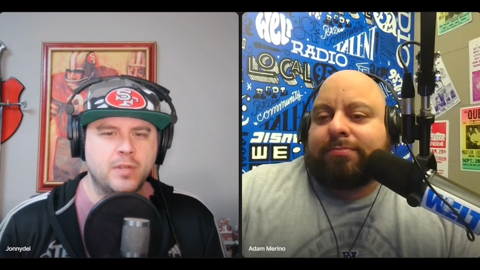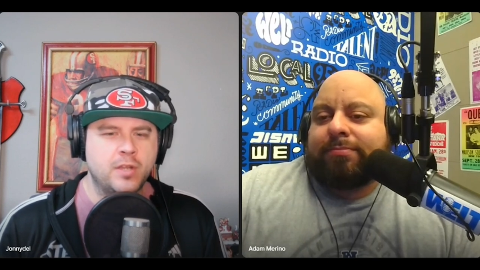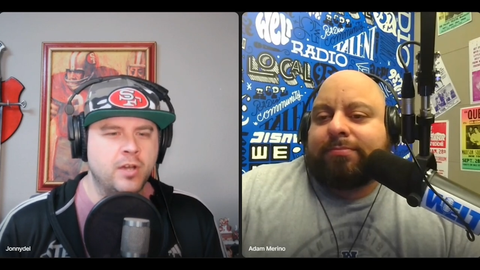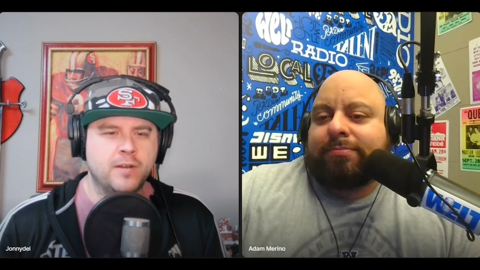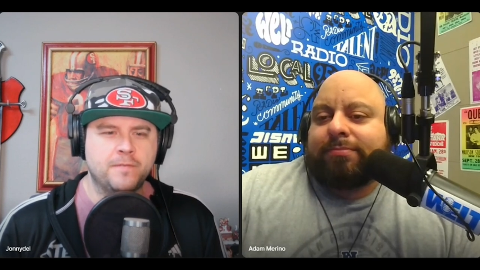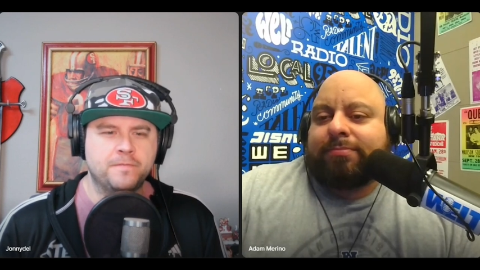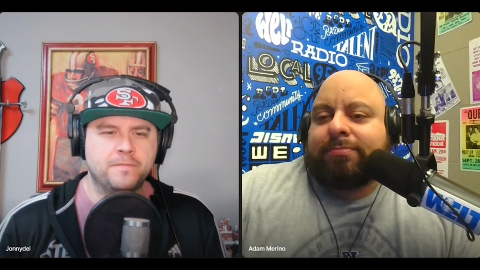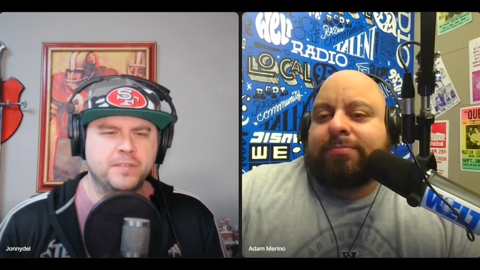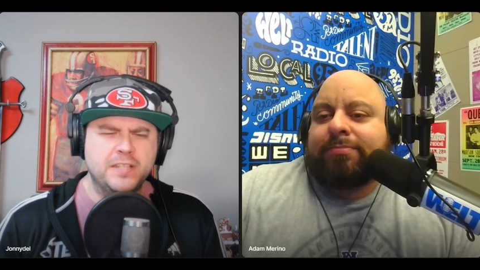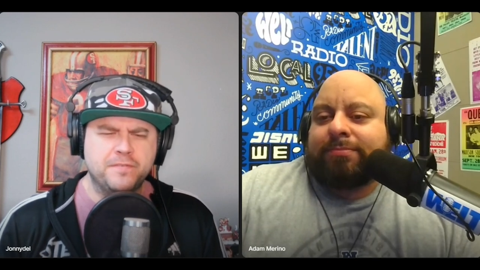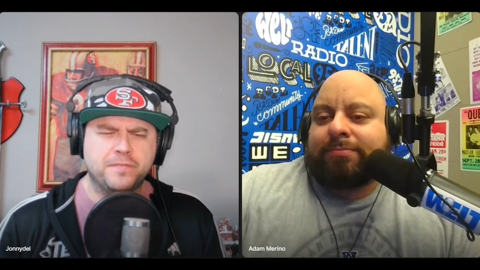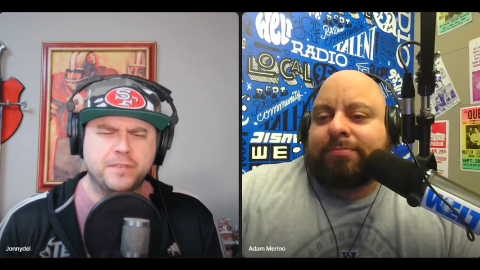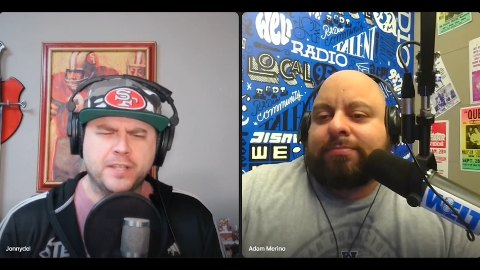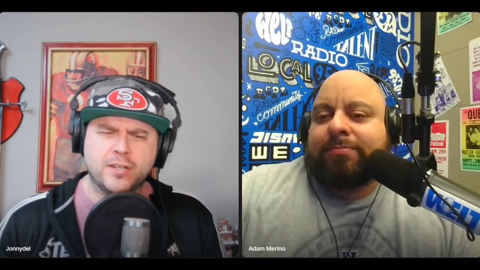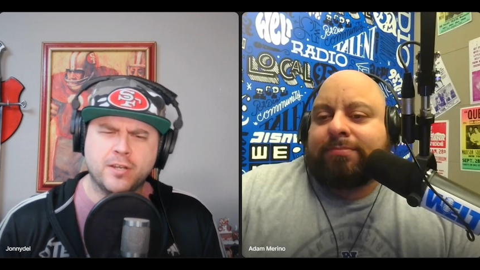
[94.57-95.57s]
Speaker 1: on a flea
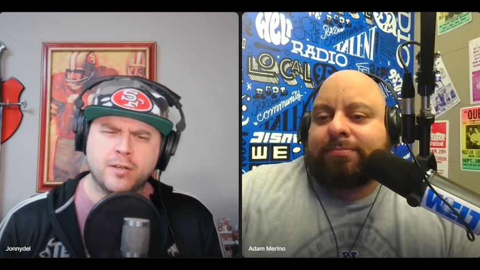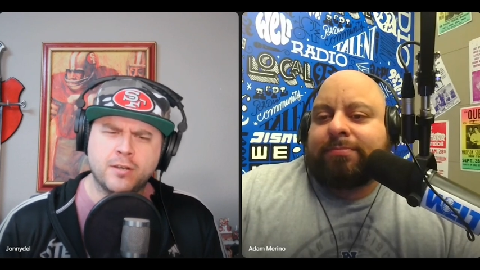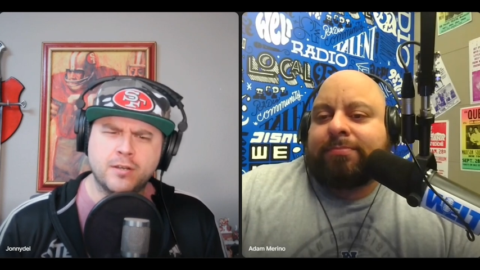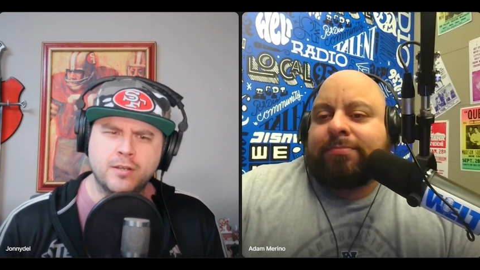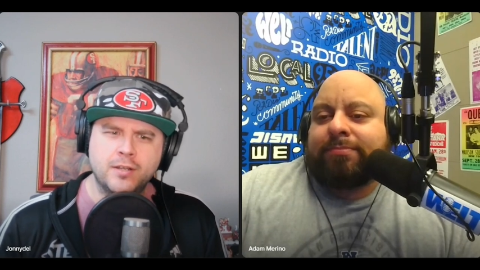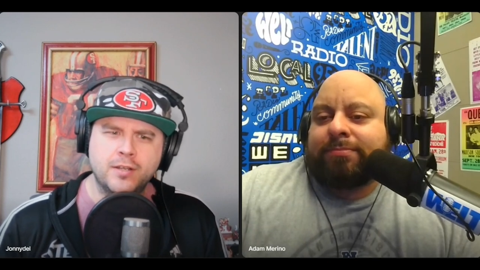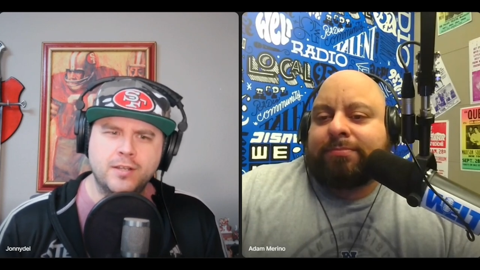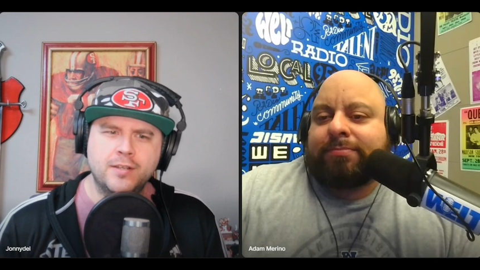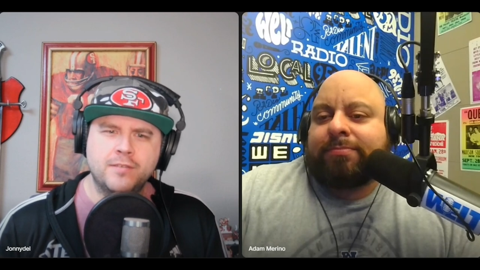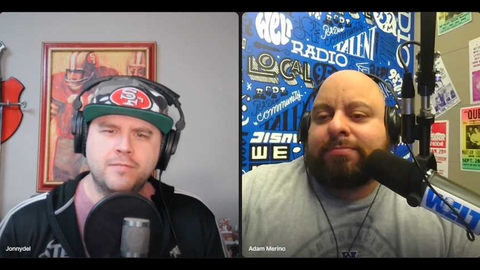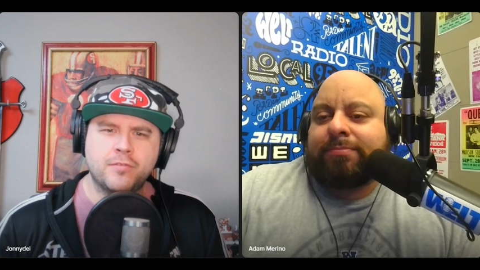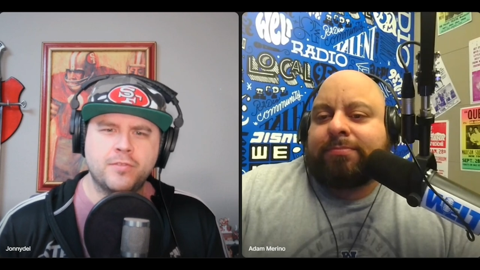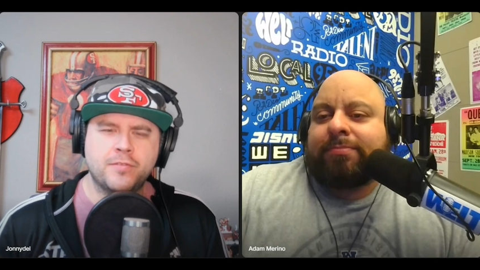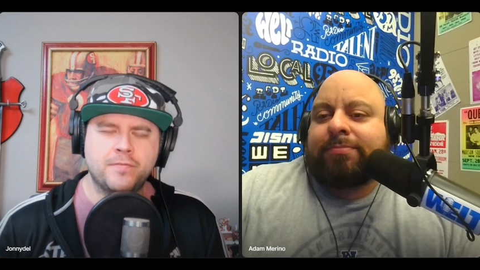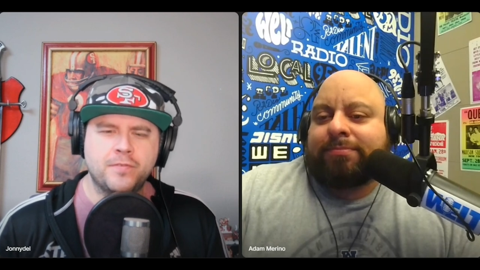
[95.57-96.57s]
flicker
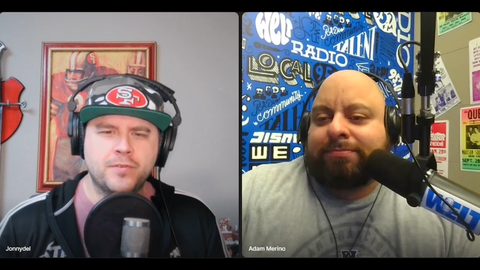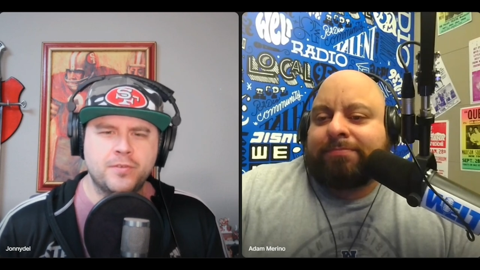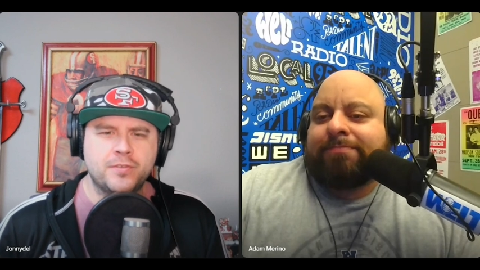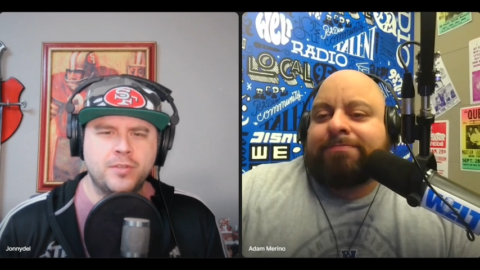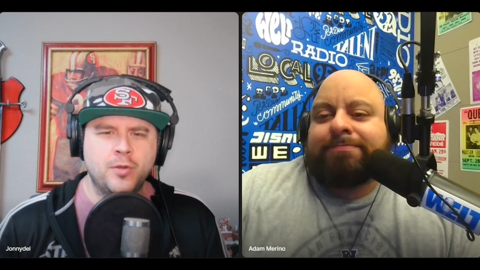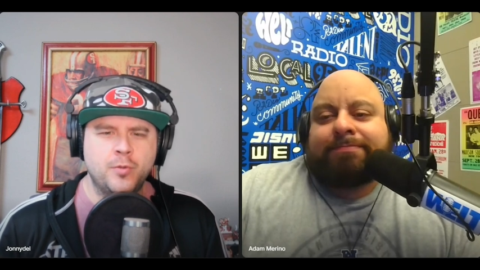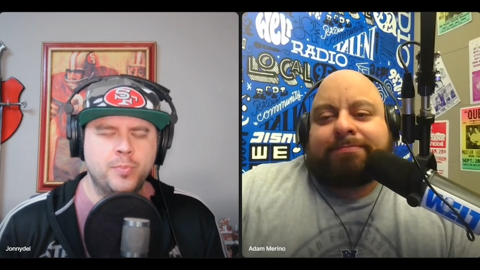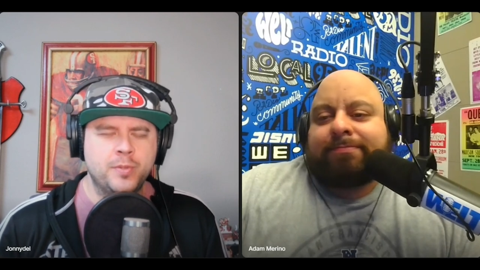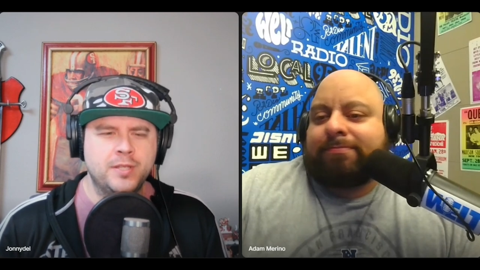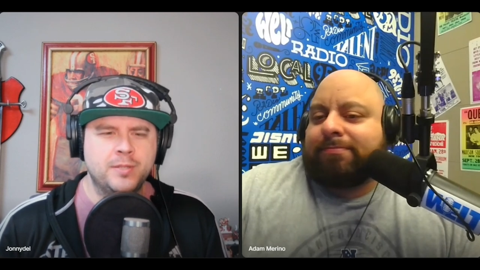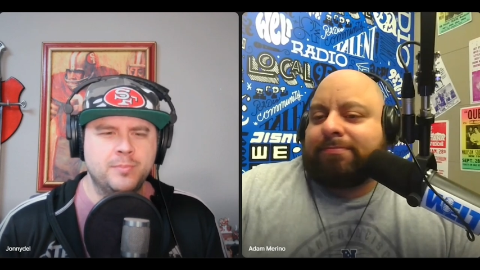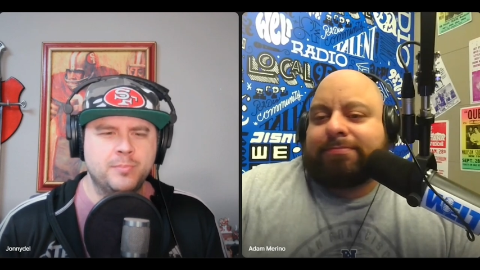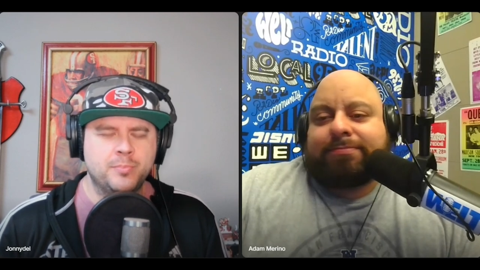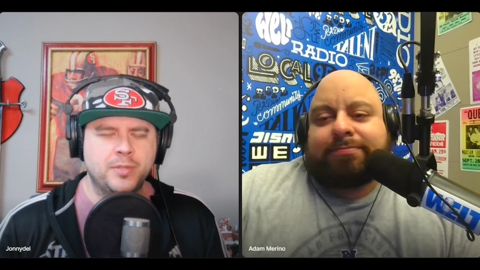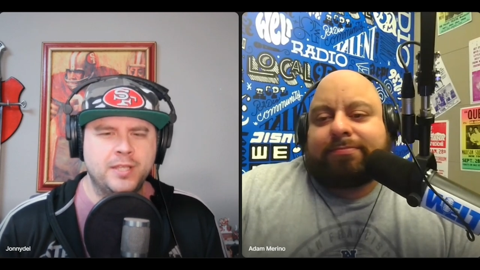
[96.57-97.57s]
for the first
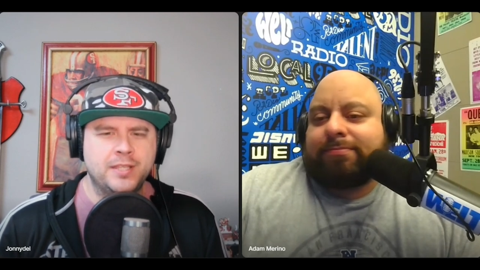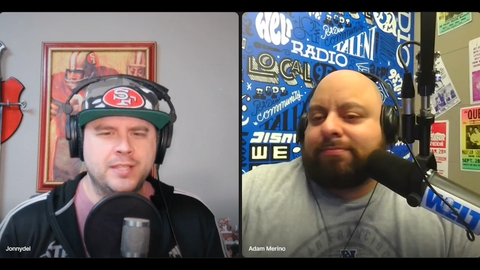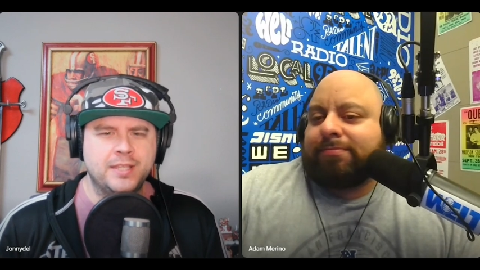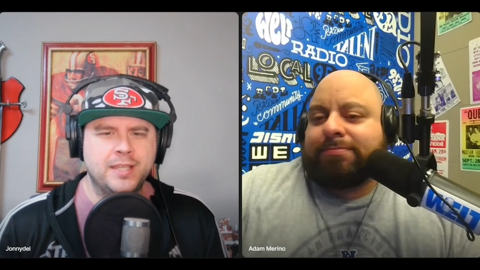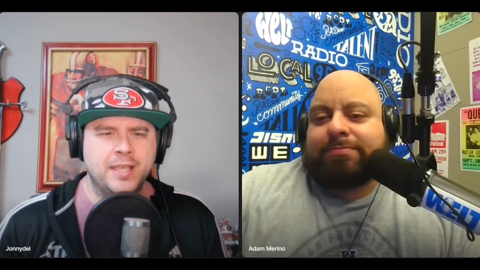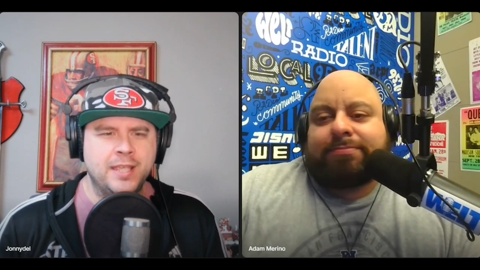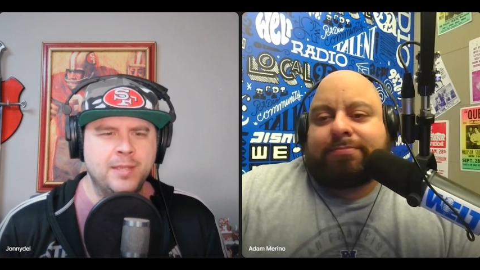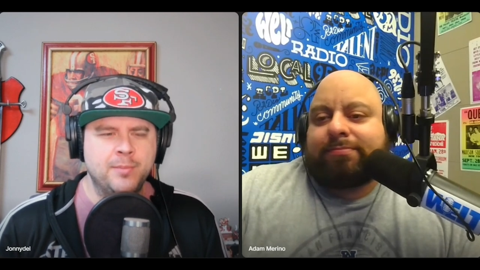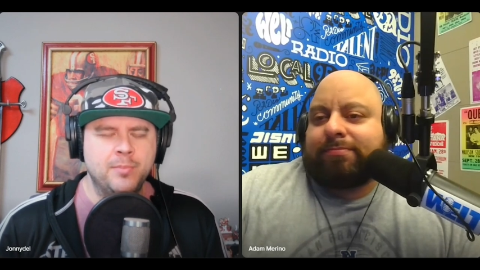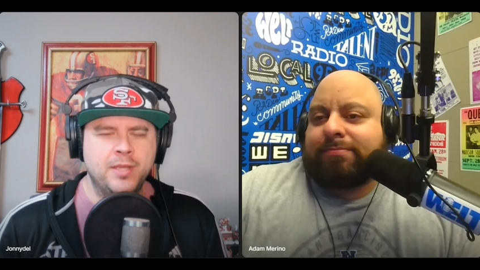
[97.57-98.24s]
opening play of the game.